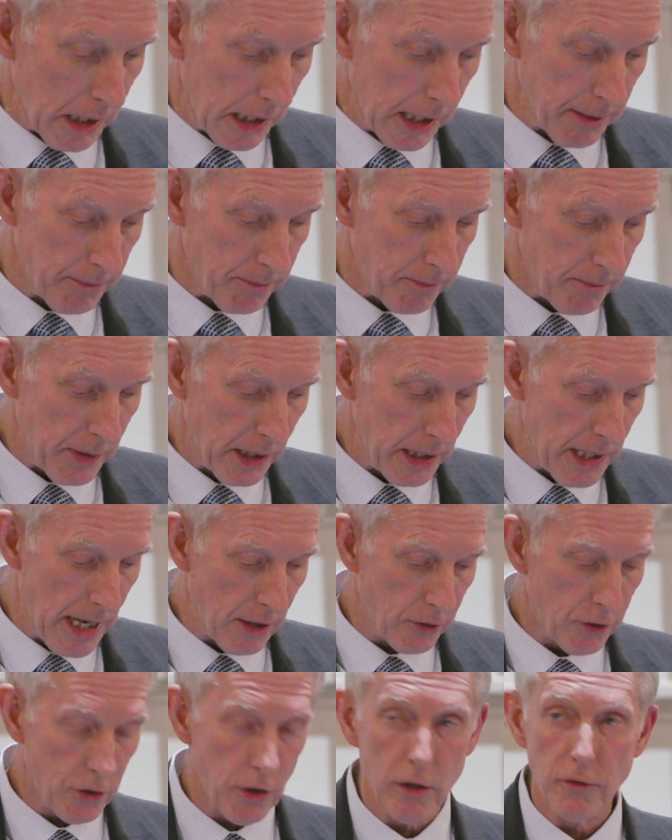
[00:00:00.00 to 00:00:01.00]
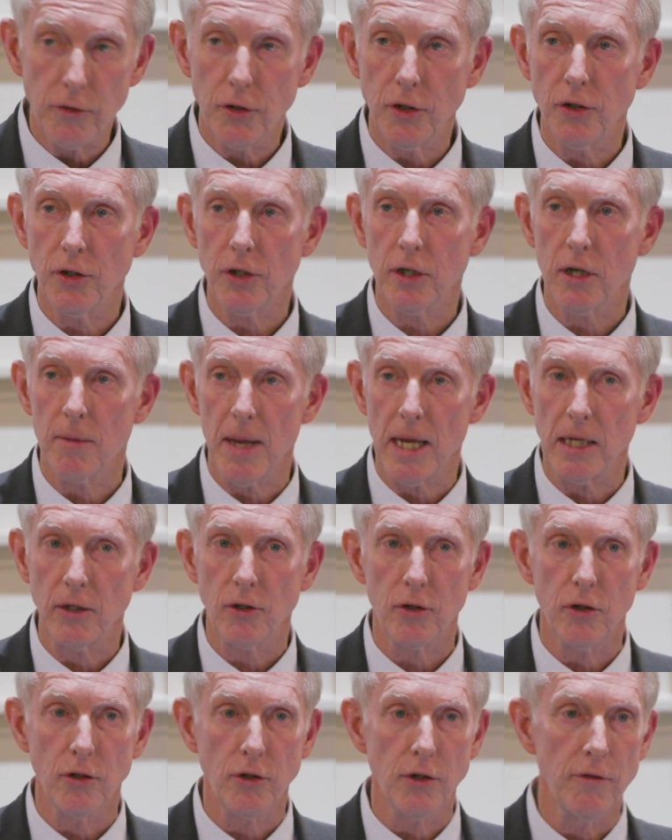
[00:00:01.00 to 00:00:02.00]
He now serves as a
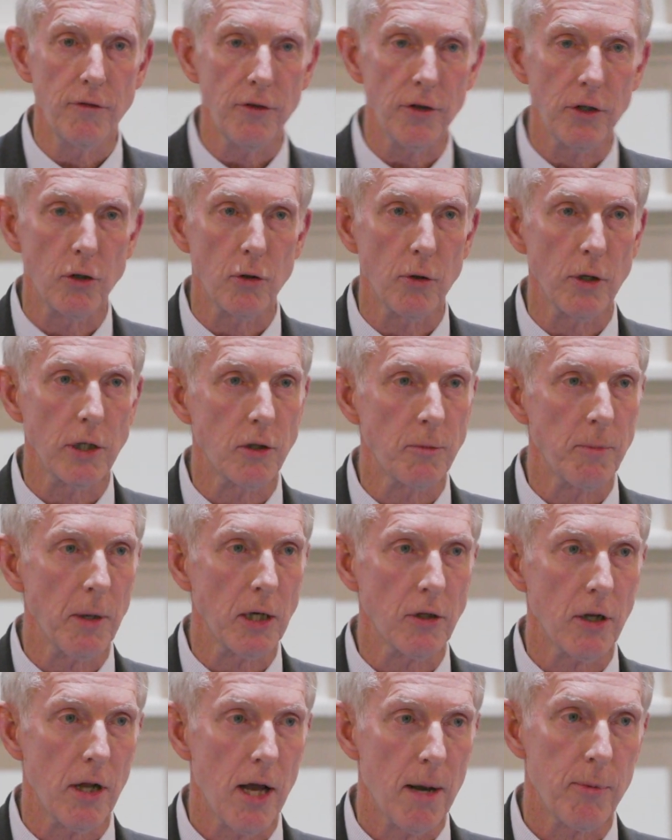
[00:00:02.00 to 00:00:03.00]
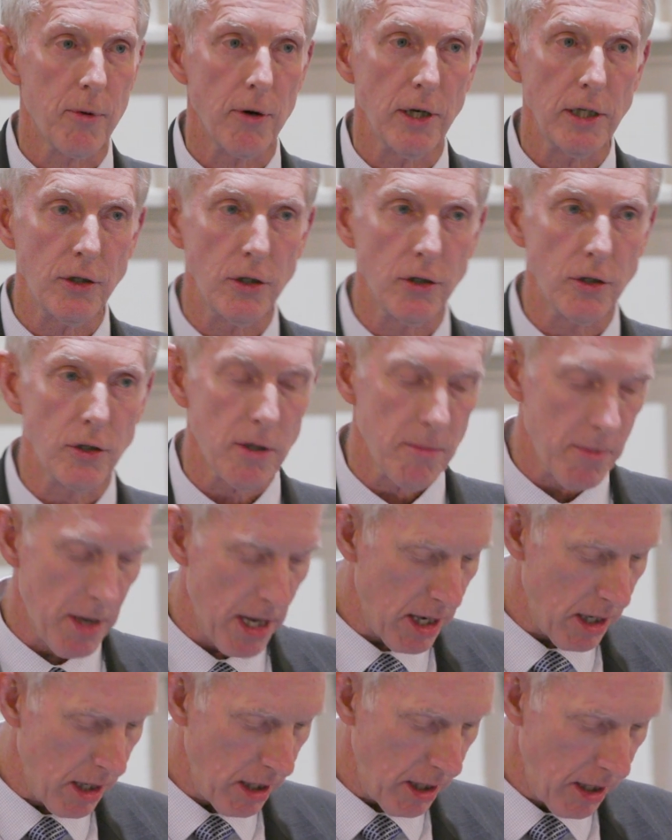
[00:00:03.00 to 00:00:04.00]
command surgeon for the Joint Special Operations
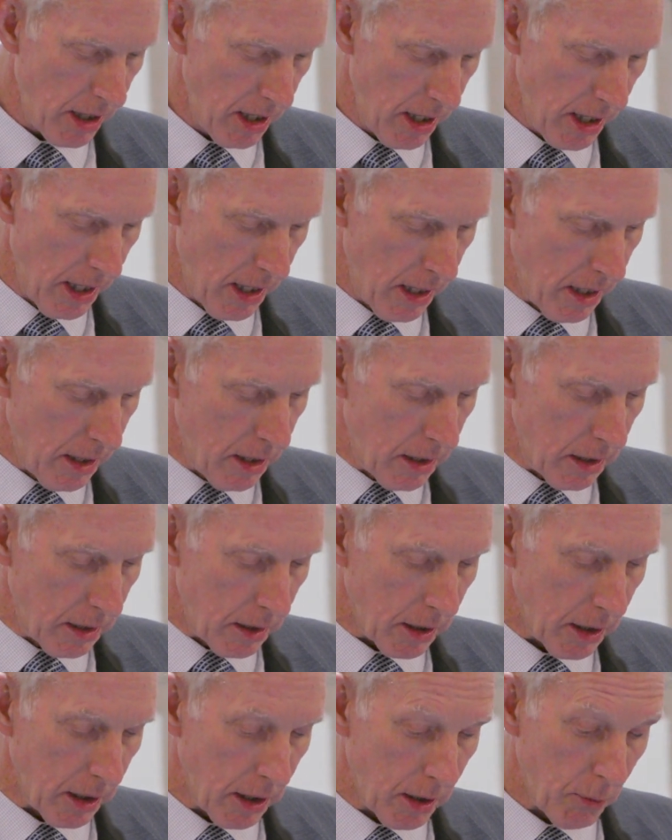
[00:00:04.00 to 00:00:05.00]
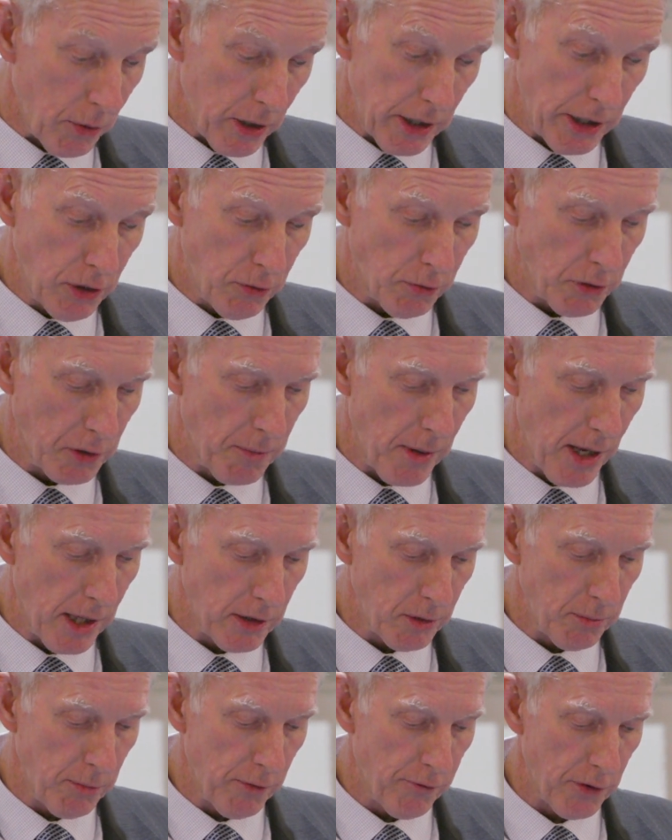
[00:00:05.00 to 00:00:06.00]
Command, where he's
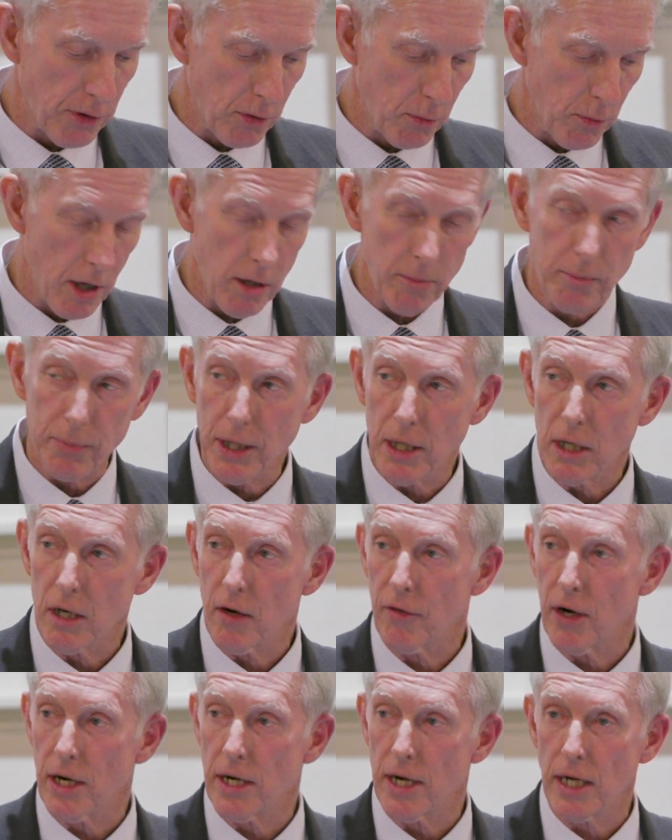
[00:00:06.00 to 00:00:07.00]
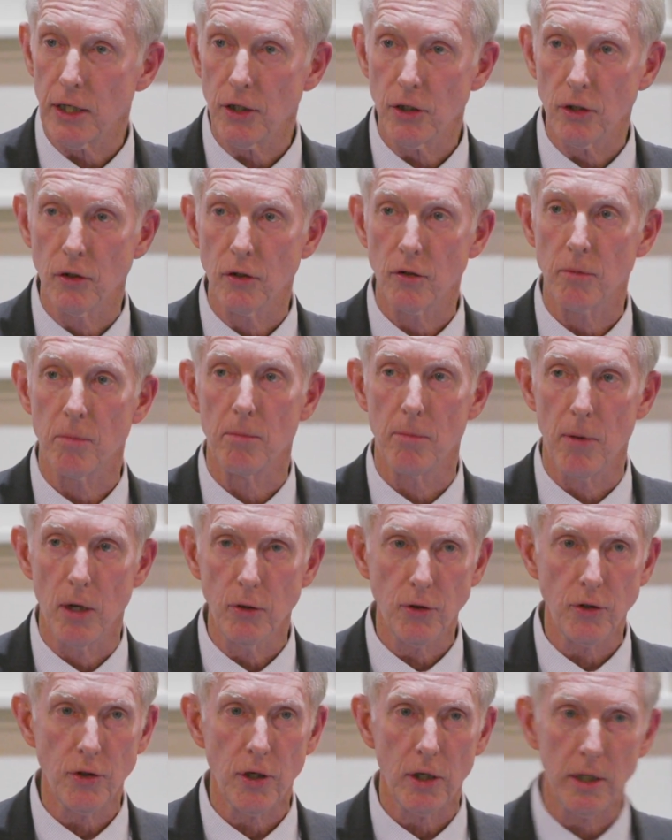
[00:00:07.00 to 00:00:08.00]
responsible for the well-being of our nation's
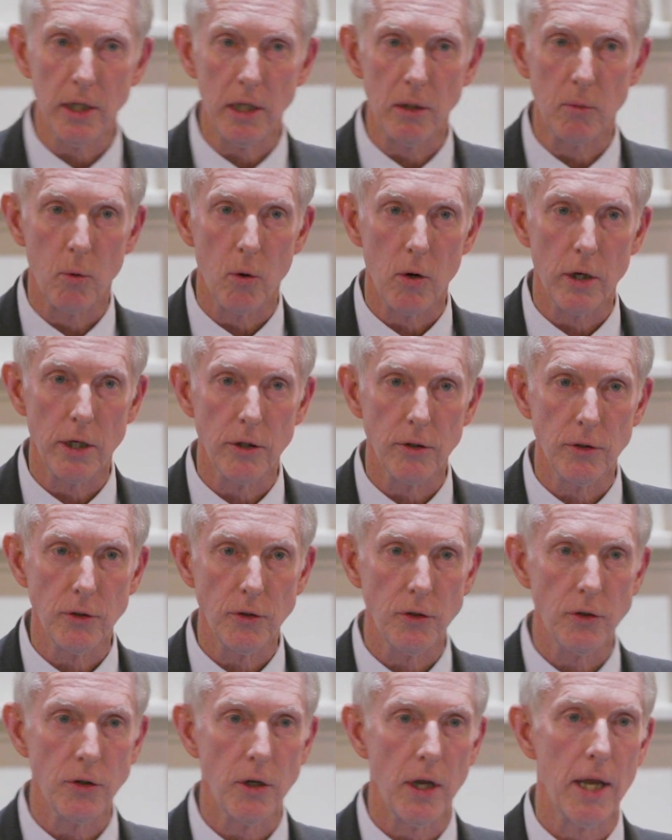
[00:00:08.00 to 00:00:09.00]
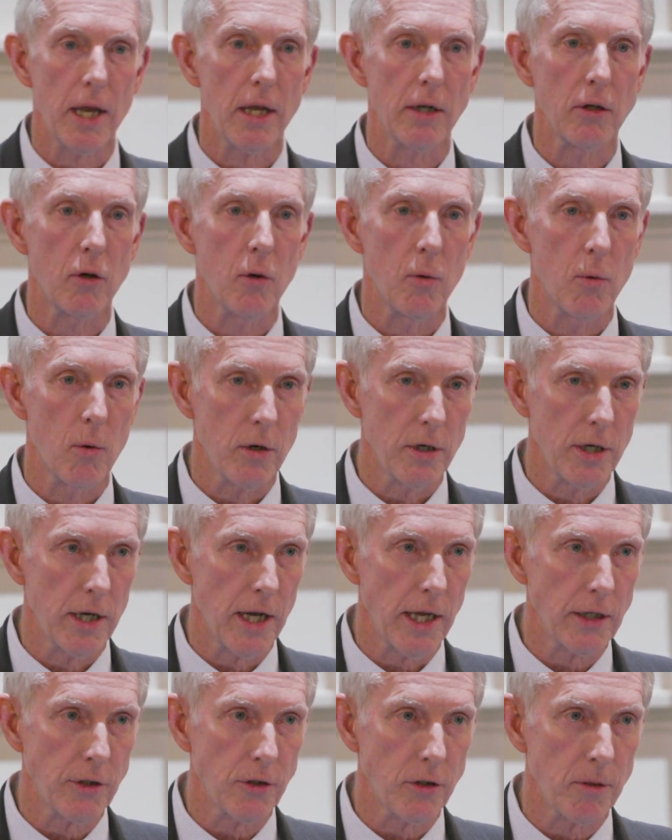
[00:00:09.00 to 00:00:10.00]
most elite warriors and
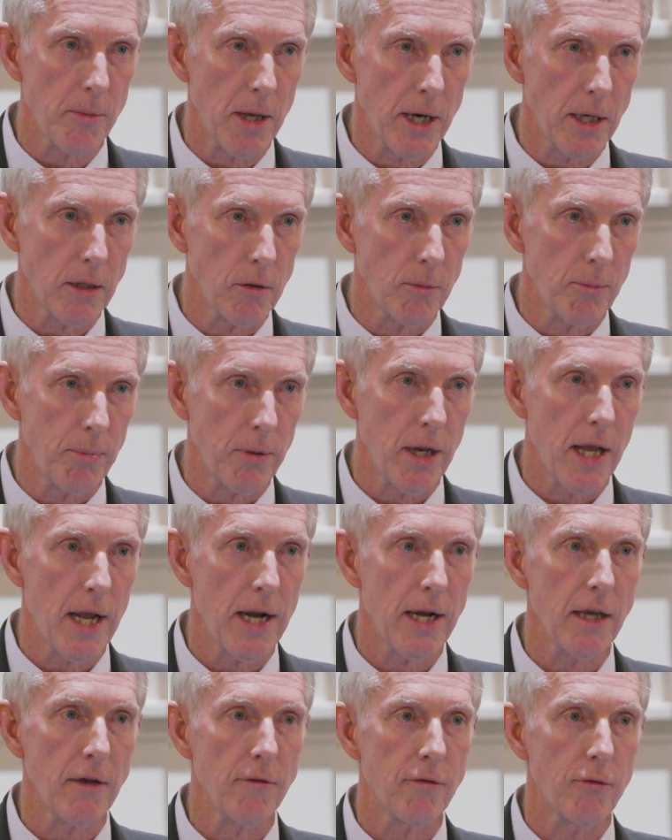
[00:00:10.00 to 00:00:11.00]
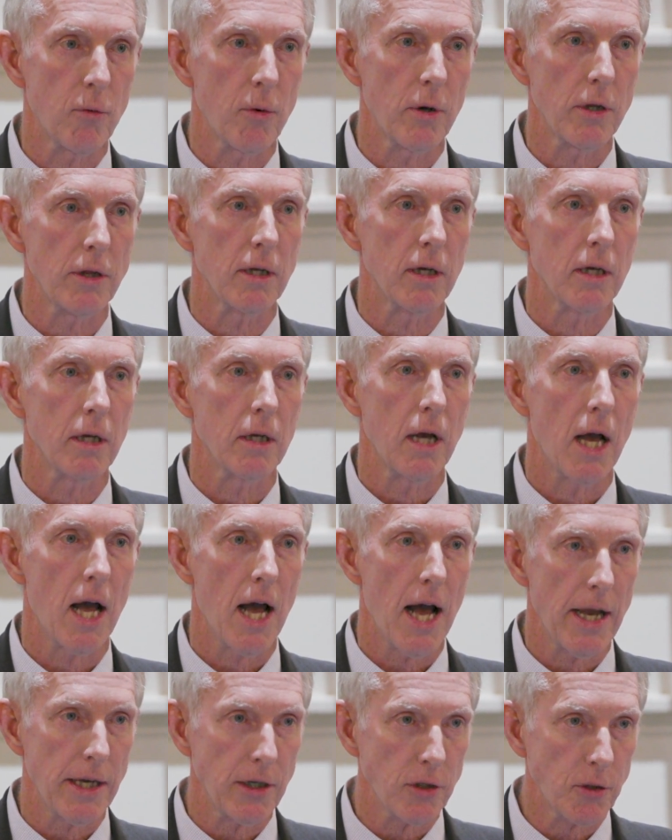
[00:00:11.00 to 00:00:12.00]
coordinates the medical planning for the
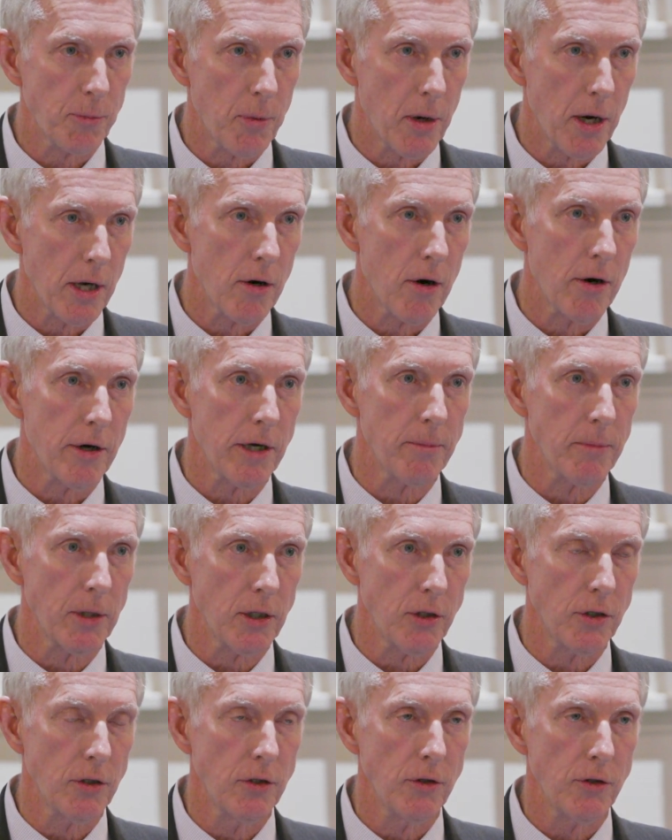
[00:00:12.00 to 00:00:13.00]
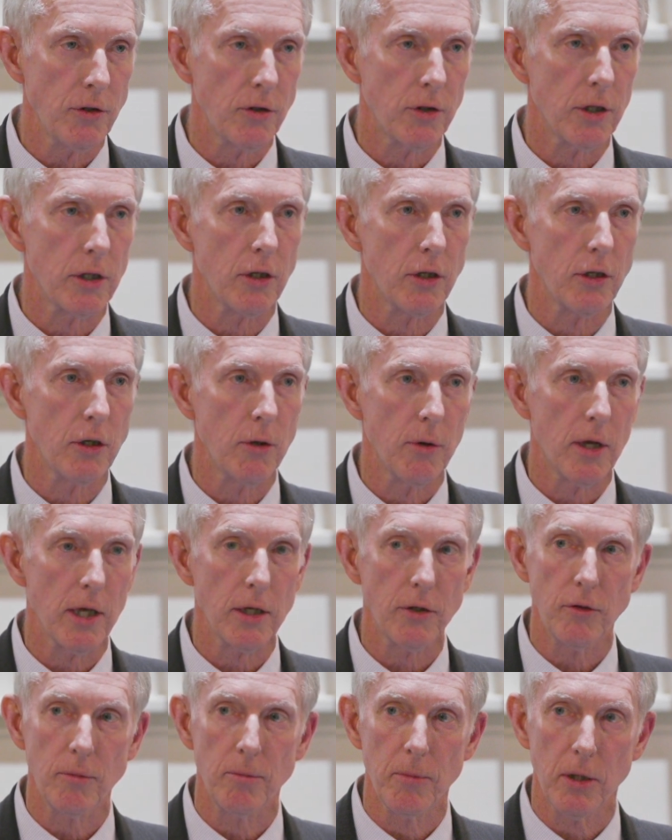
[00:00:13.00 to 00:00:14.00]
highest priority missions that the
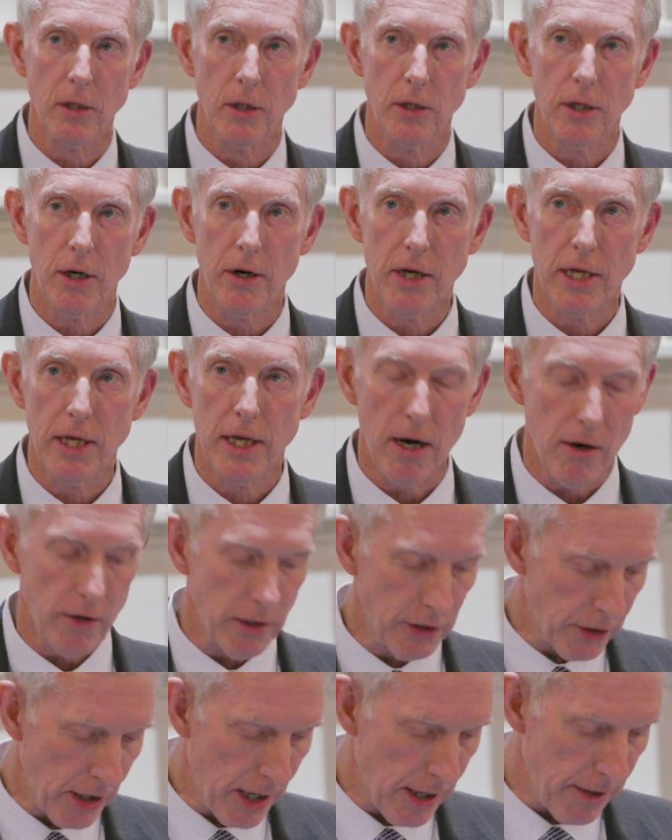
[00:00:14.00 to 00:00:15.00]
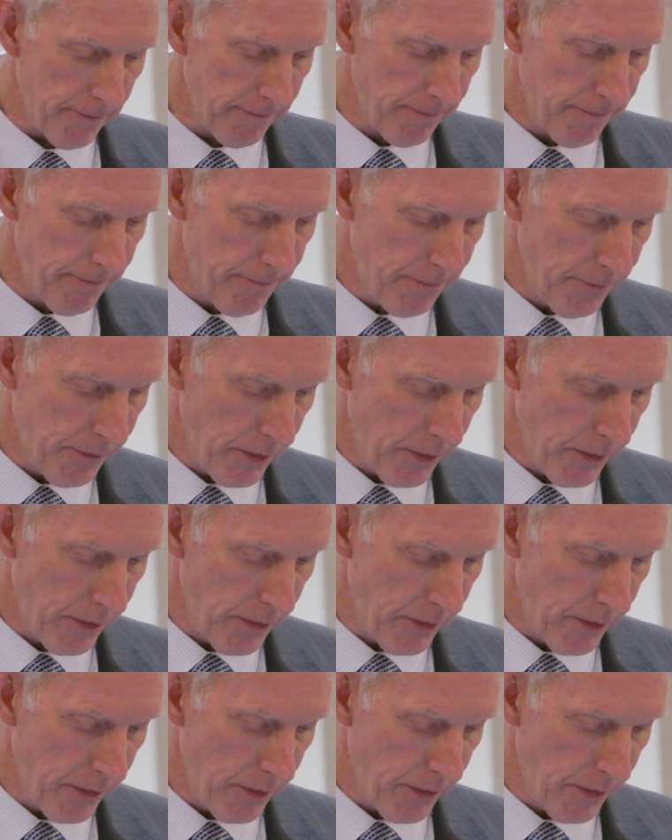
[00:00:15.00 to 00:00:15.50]
U.S. military carries out.